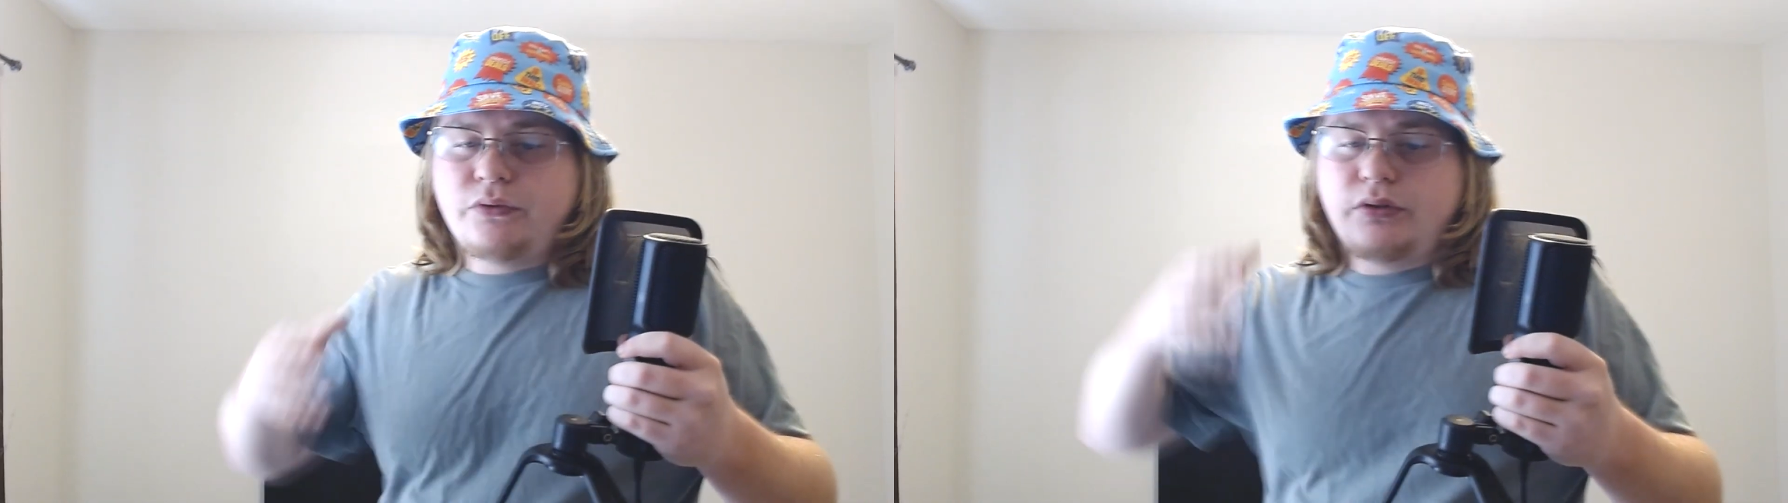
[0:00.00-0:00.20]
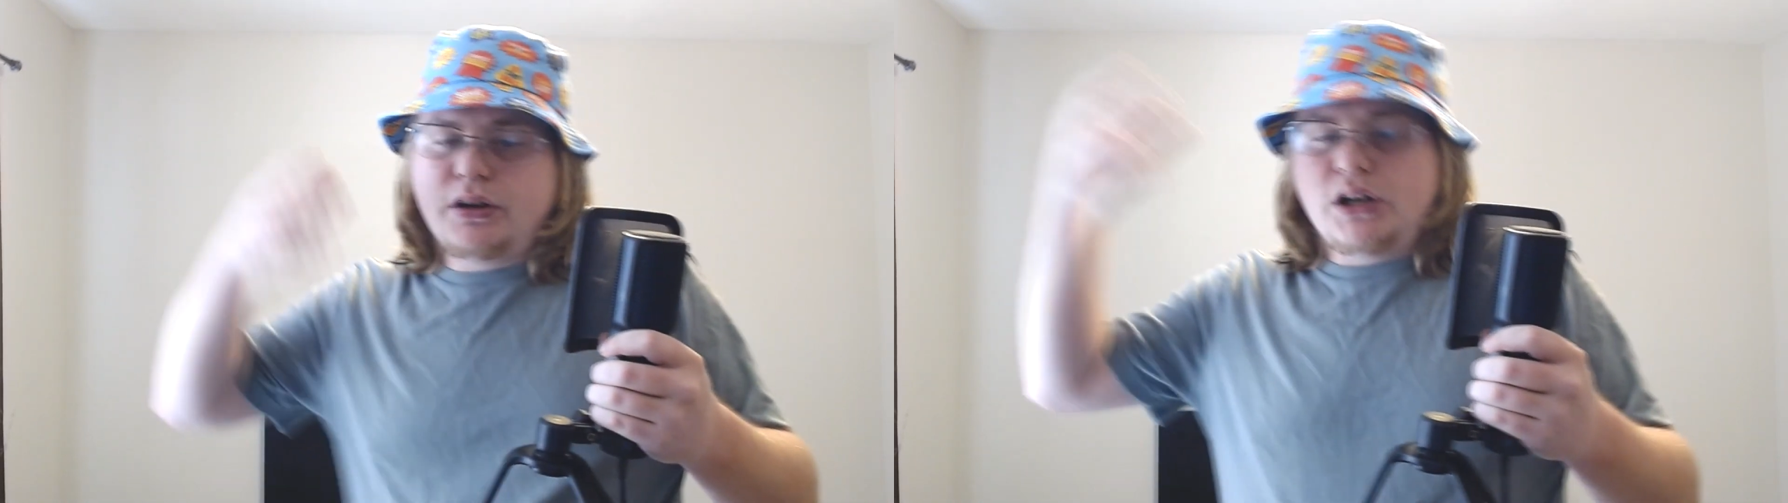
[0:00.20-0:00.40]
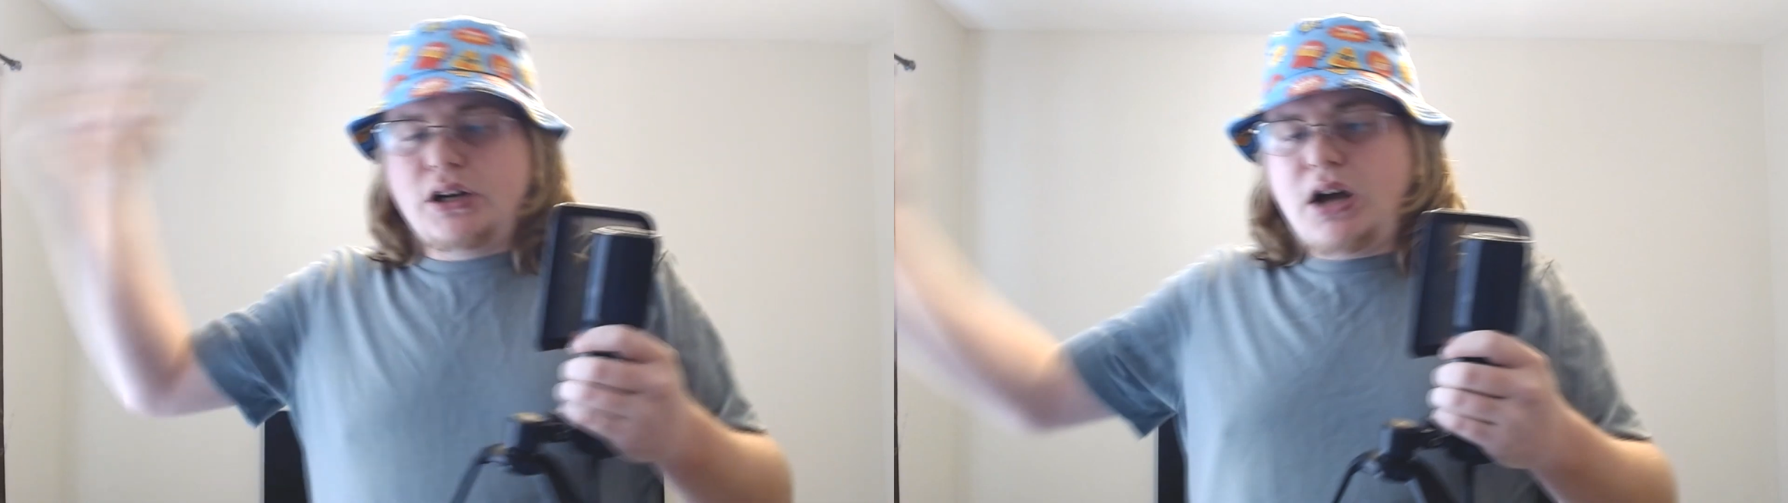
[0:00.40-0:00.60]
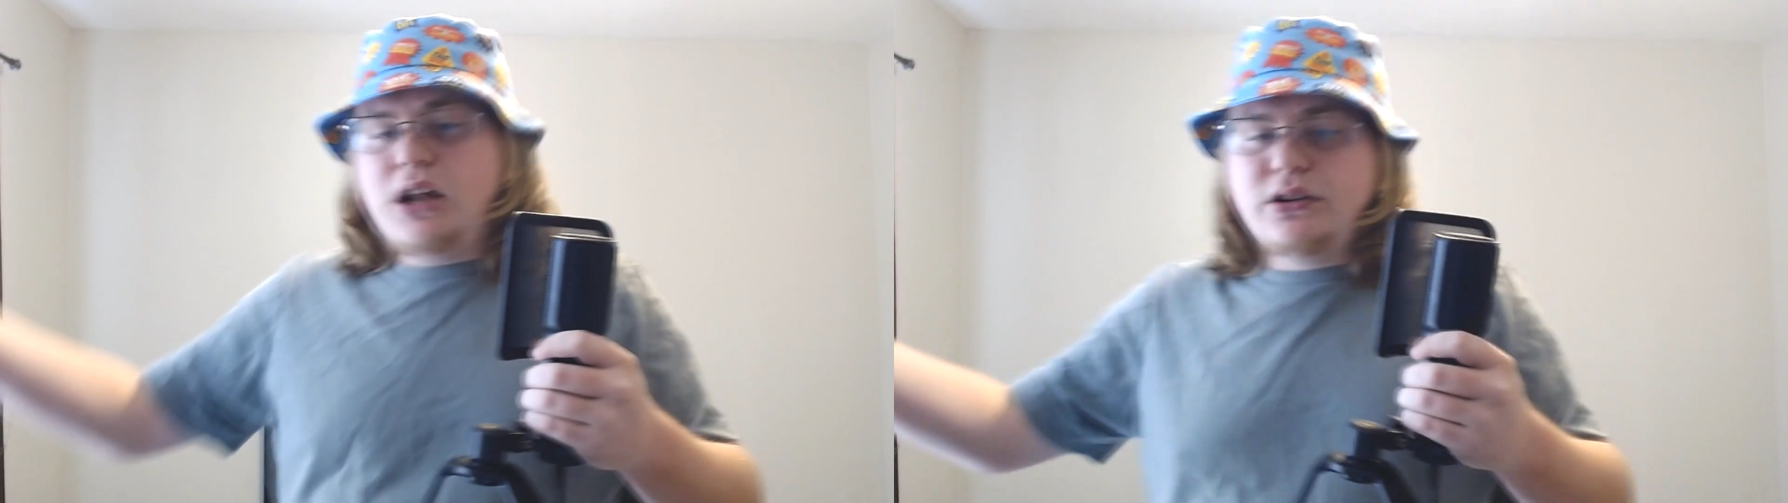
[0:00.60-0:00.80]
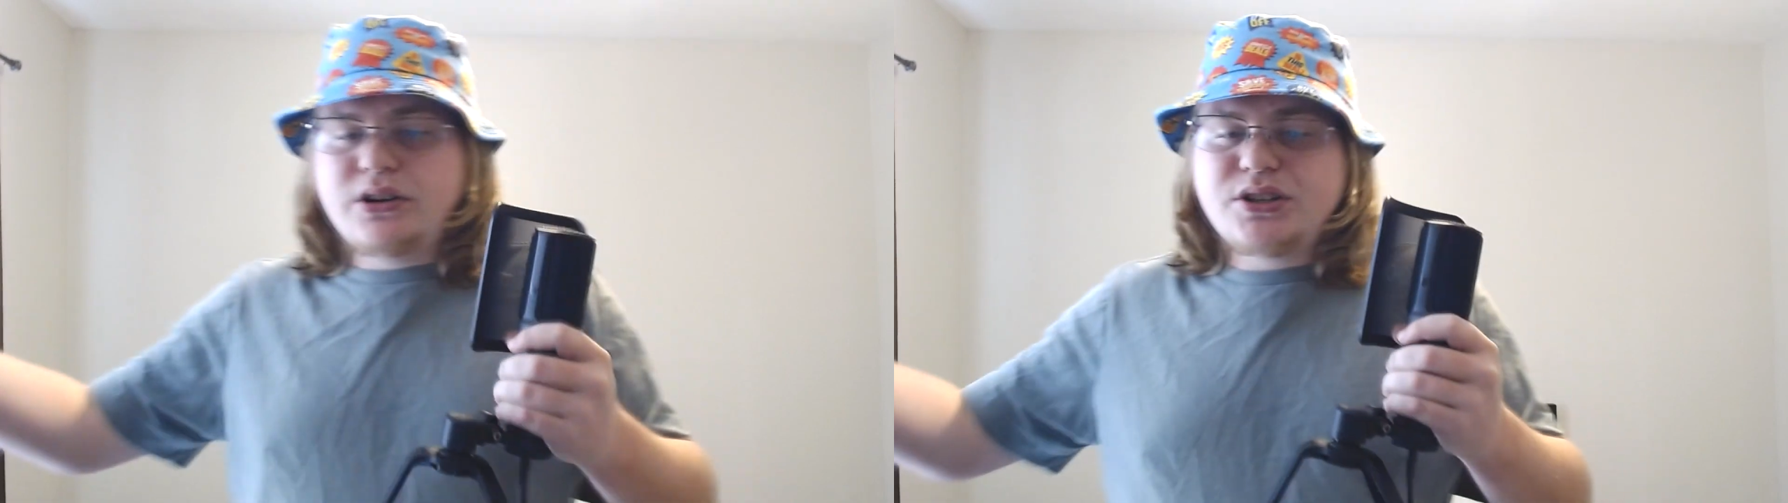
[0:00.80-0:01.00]

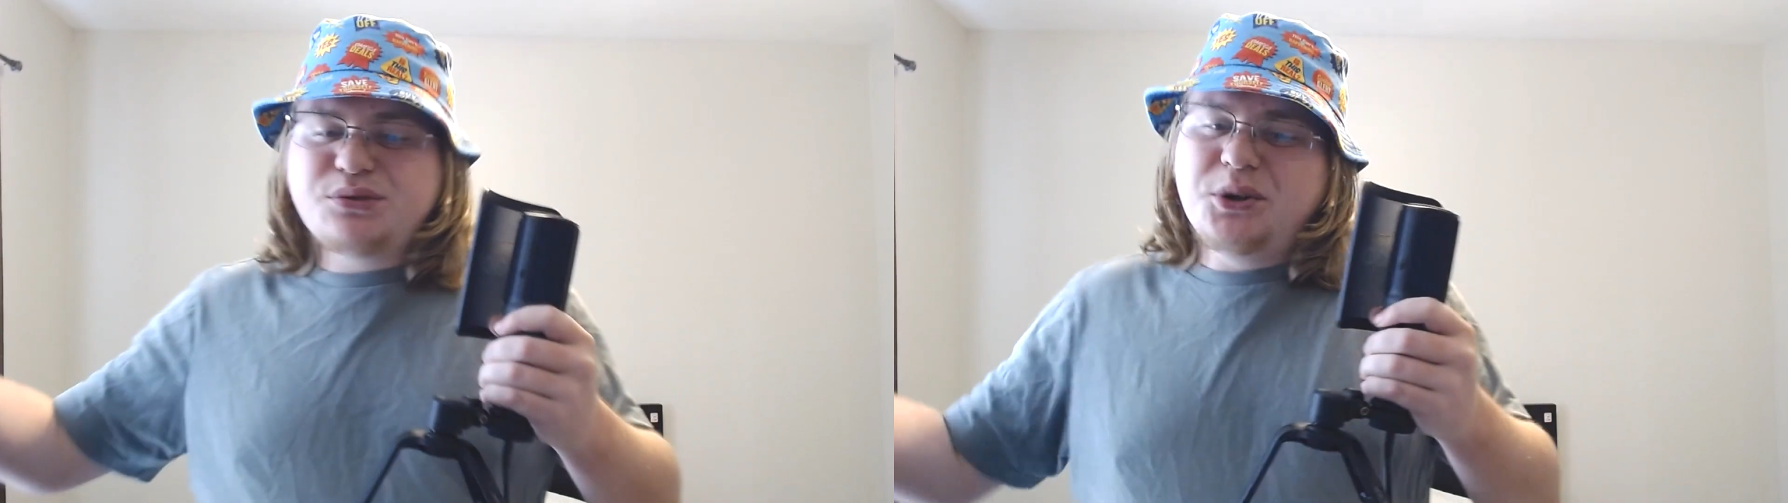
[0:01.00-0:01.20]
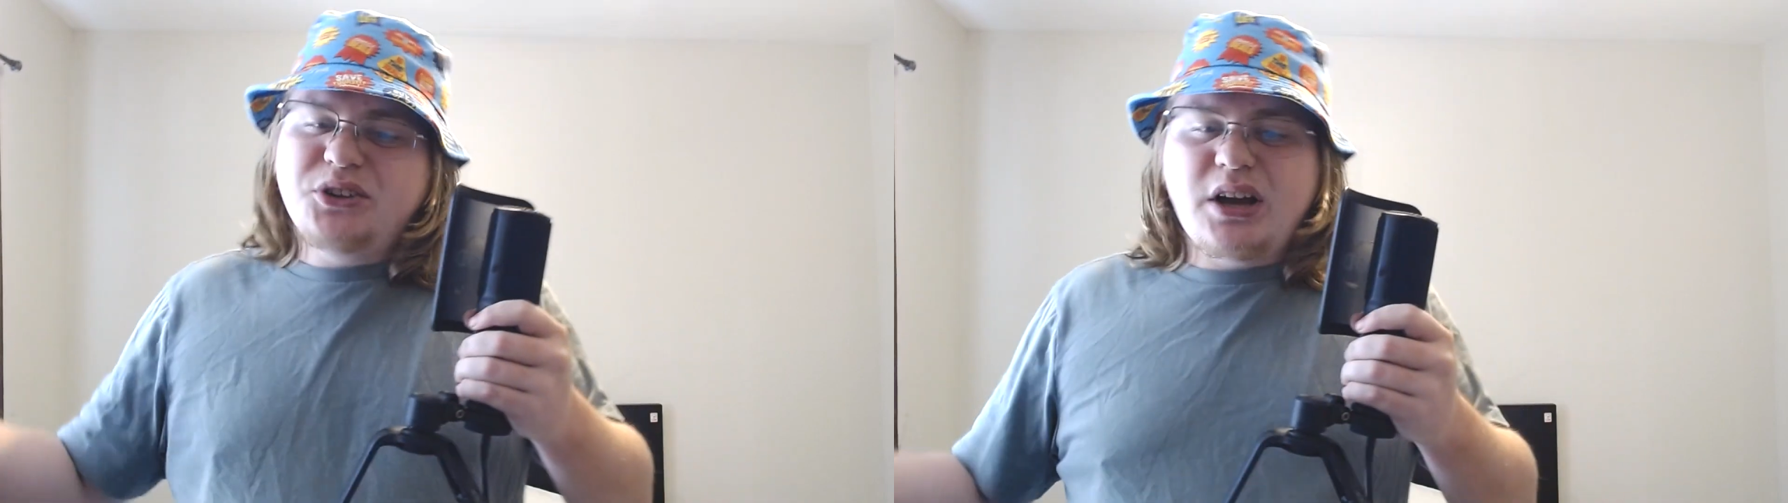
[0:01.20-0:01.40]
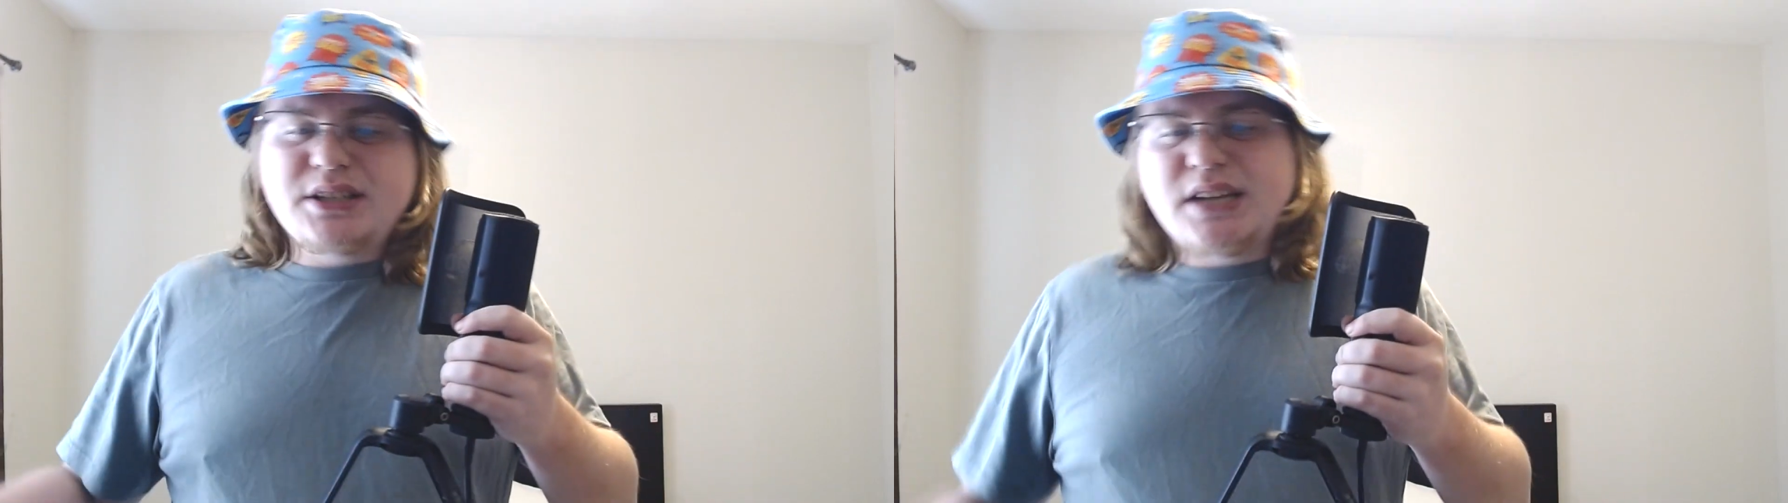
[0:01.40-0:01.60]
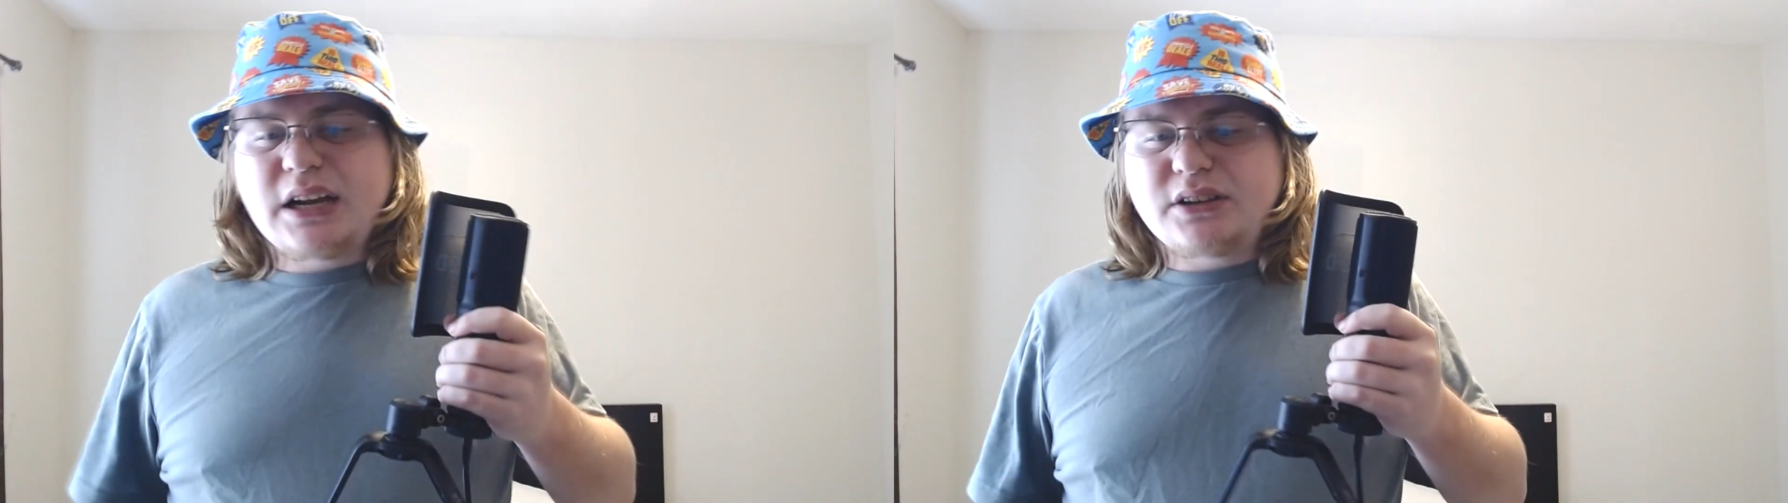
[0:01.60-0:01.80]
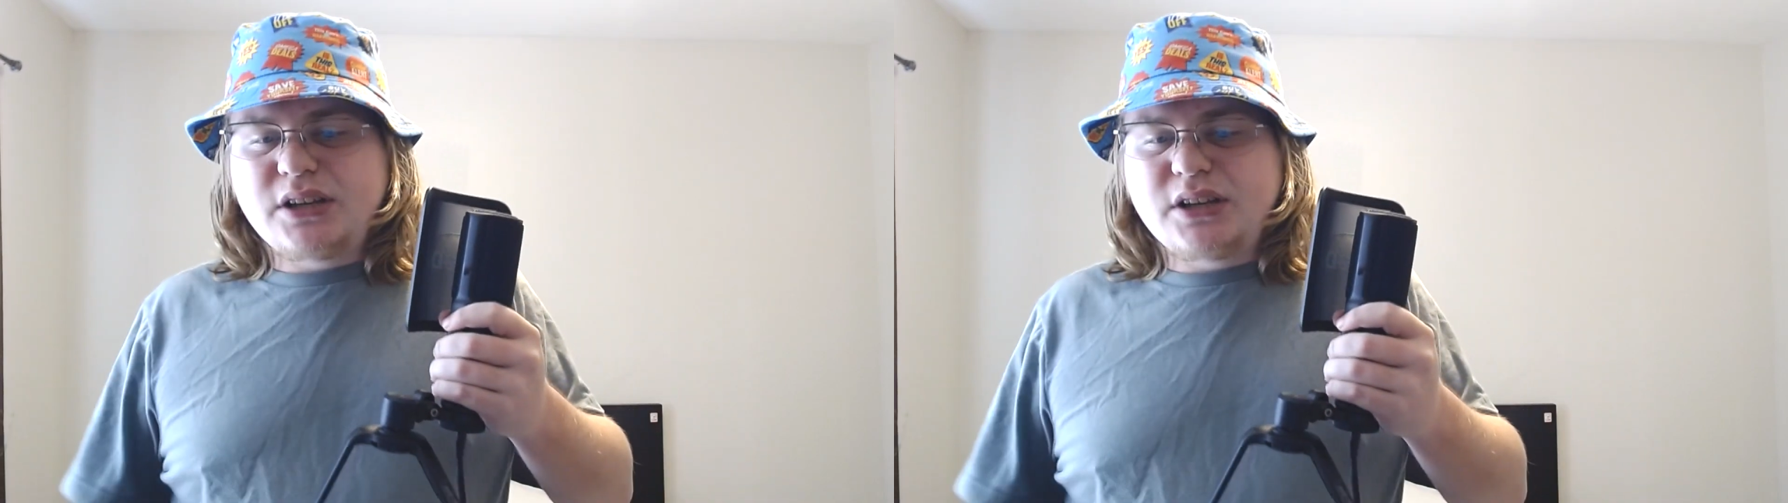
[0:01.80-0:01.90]
colors. Well, not exactly.